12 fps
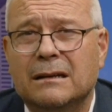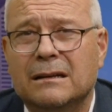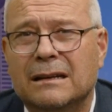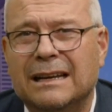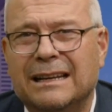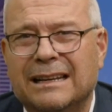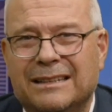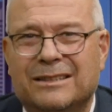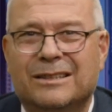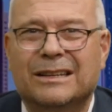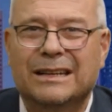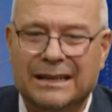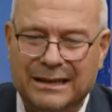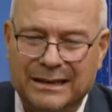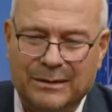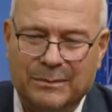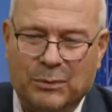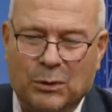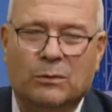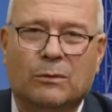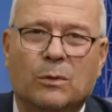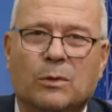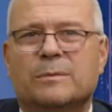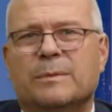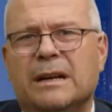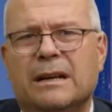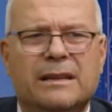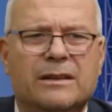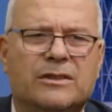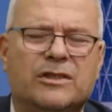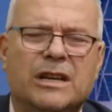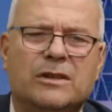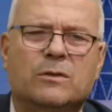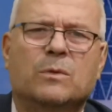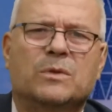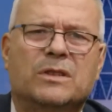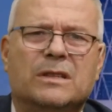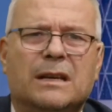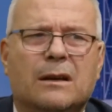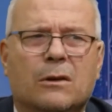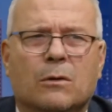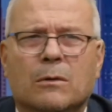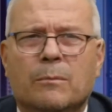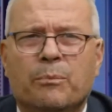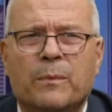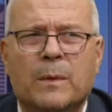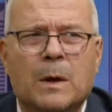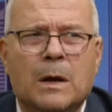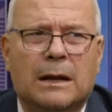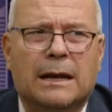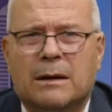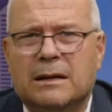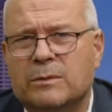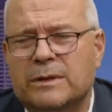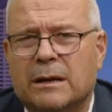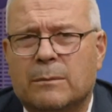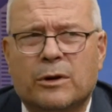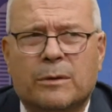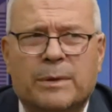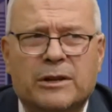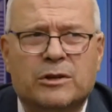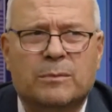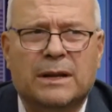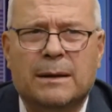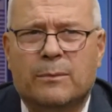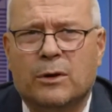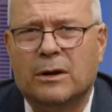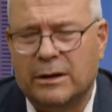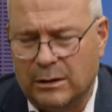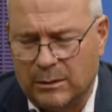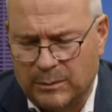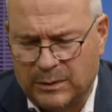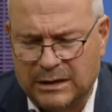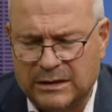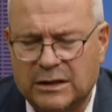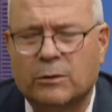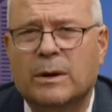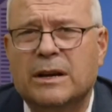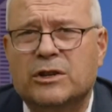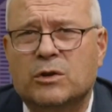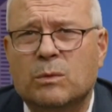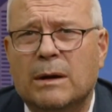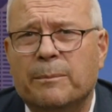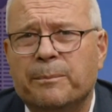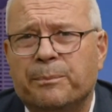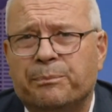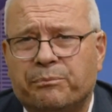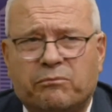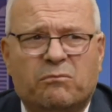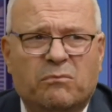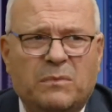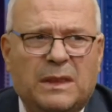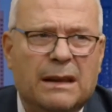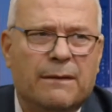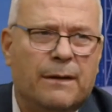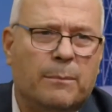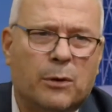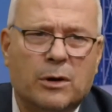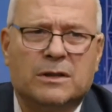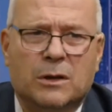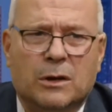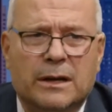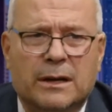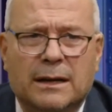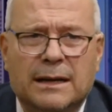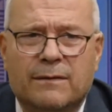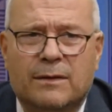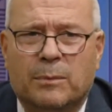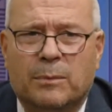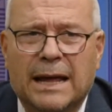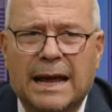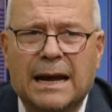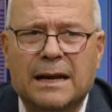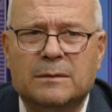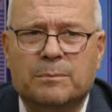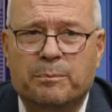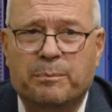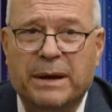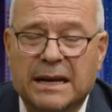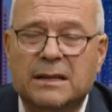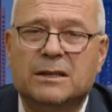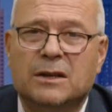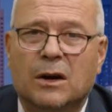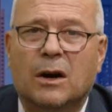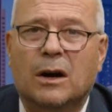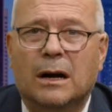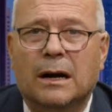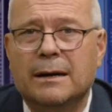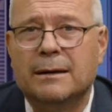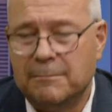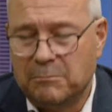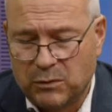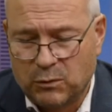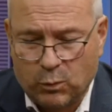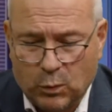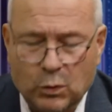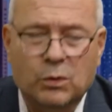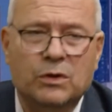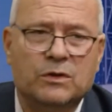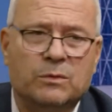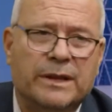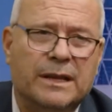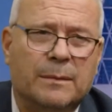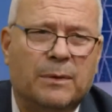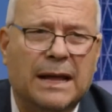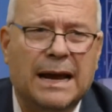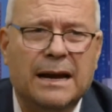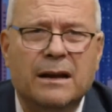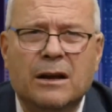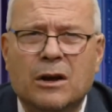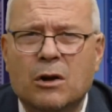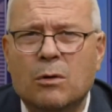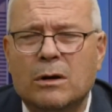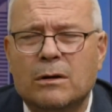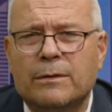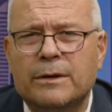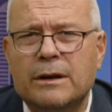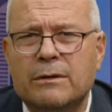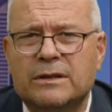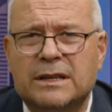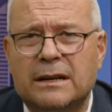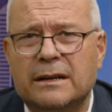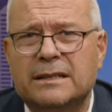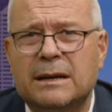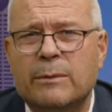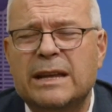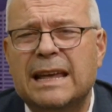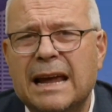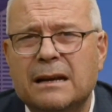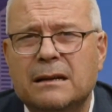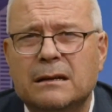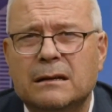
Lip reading: You broke the rules, but now they just change the rules as they go. Likewise with the Alberta pension plan, consideration. Well, if Alberta's looking to leave the plans based on the rules within the plan, who on earth are you to suddenly say we can't?